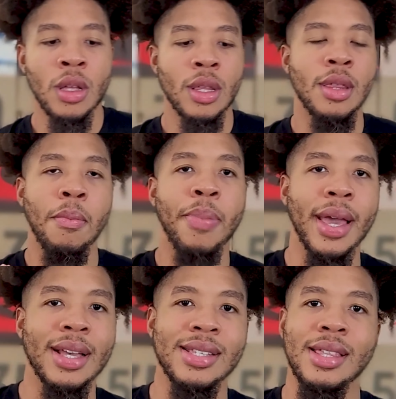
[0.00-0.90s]
the
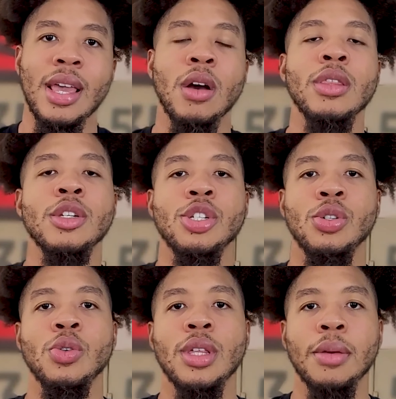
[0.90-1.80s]
biggest thing on this
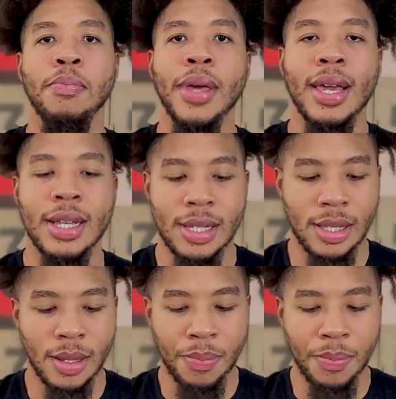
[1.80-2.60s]
shoe, the biggest